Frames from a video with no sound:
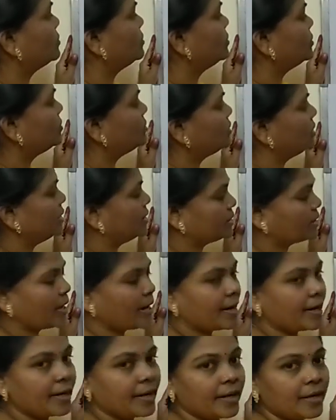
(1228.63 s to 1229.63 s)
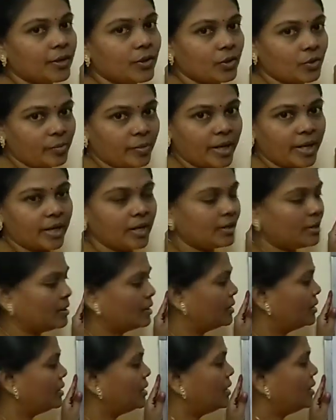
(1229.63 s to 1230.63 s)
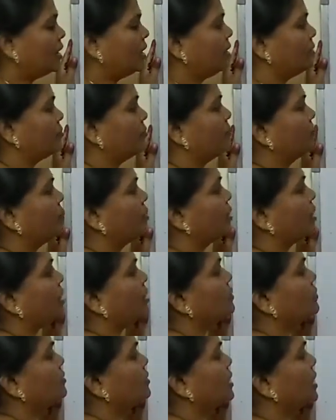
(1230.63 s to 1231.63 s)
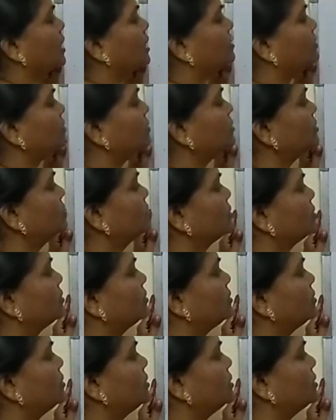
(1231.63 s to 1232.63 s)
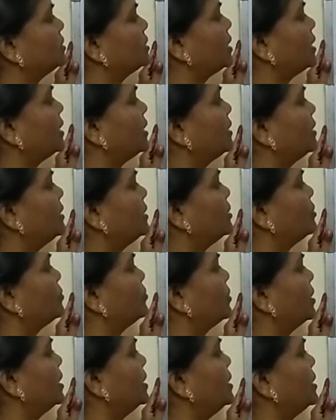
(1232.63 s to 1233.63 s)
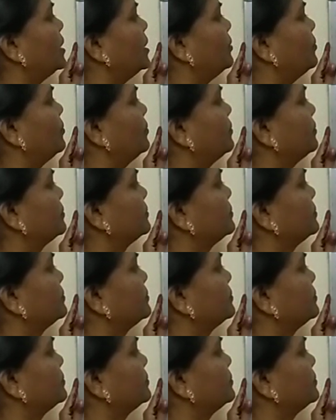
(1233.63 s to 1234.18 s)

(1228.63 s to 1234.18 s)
to decide a domain name? How we have to decide a domain name?